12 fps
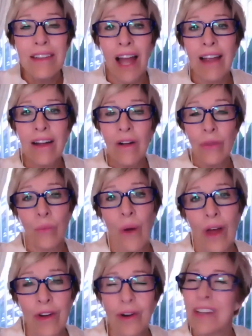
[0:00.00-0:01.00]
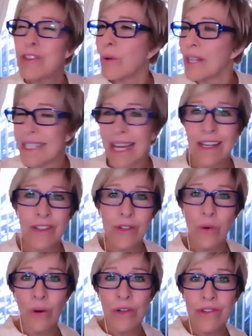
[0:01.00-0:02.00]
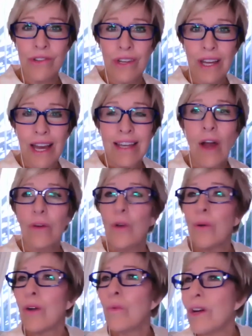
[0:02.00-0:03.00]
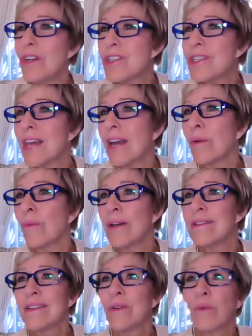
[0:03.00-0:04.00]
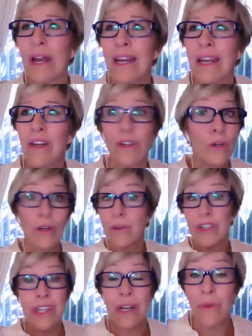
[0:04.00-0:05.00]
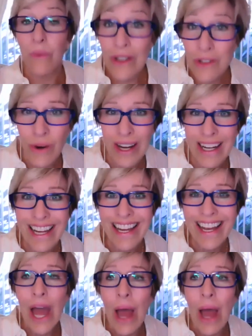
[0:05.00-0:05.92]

like the weather, it's going to take its course. Now, you can wish that it wasn't raining, or you could wish that it was raining.